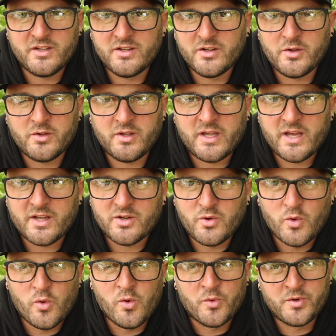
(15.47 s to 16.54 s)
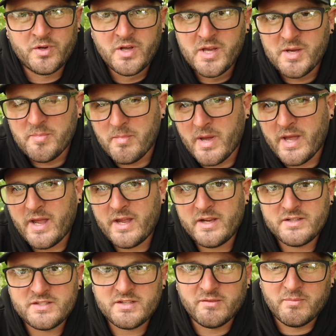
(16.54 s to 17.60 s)
You know, you can get corn,
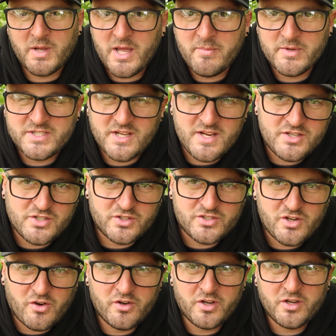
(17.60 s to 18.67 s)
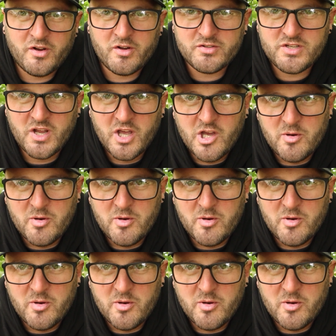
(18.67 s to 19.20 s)
maize, and imitation tiger nuts,